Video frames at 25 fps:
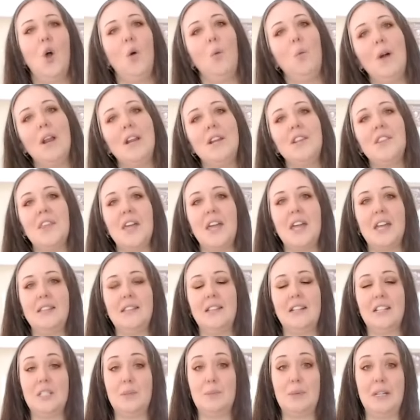One thing
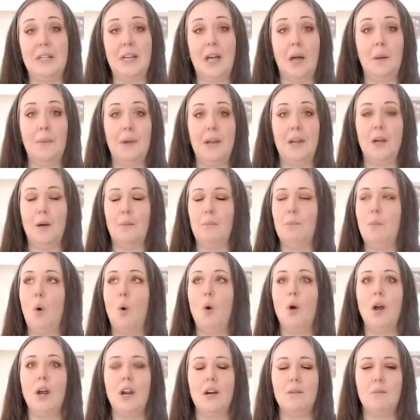that is becoming
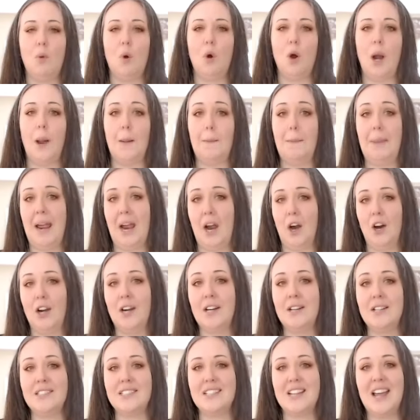more and more
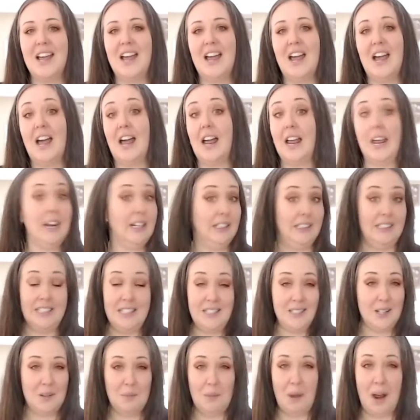apparent, at
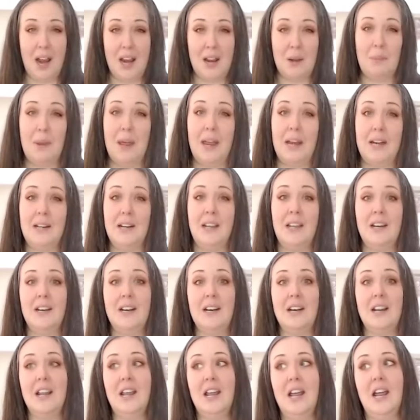least in my
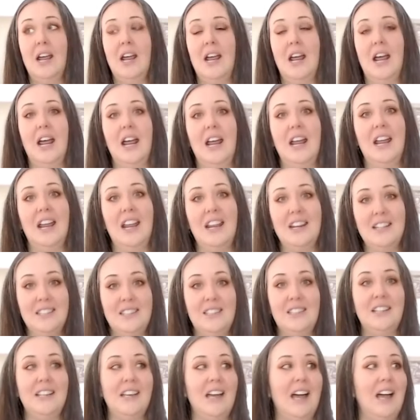opinion, is
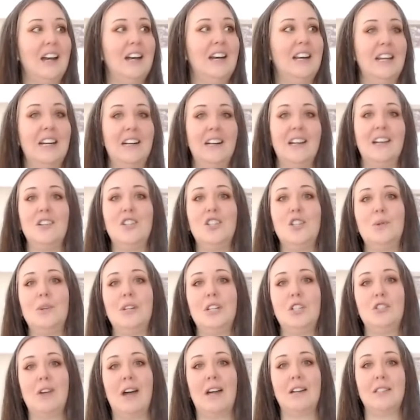the needing to
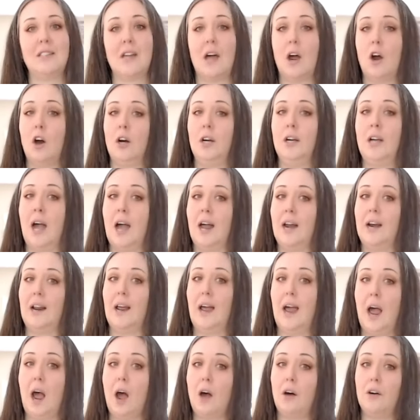address our gut
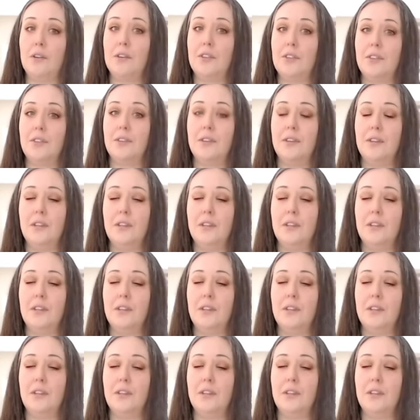health.